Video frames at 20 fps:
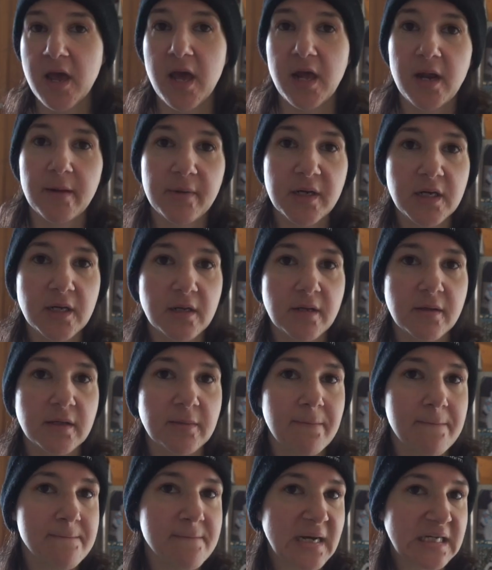and i'm gonna
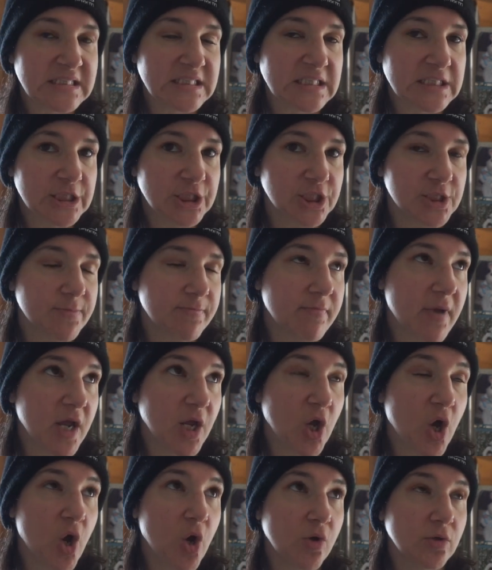message my
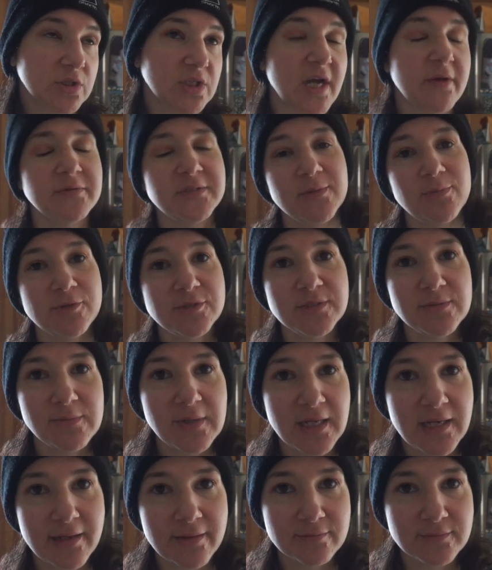coach i was supposed to
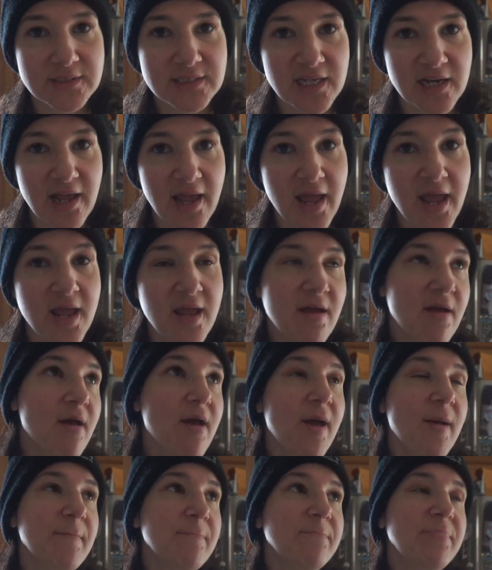meet him today
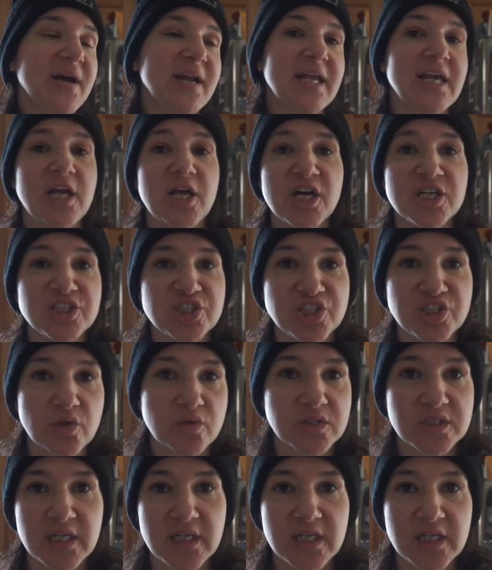but he got so